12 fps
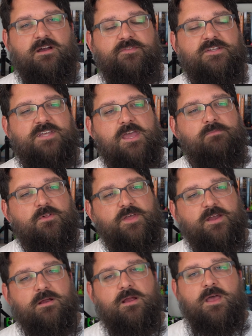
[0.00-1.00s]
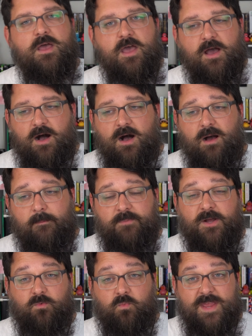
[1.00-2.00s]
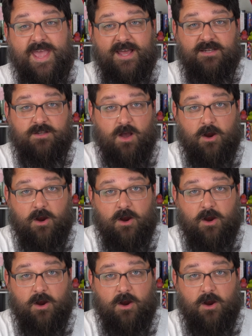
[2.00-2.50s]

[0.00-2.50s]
on the table there. But we had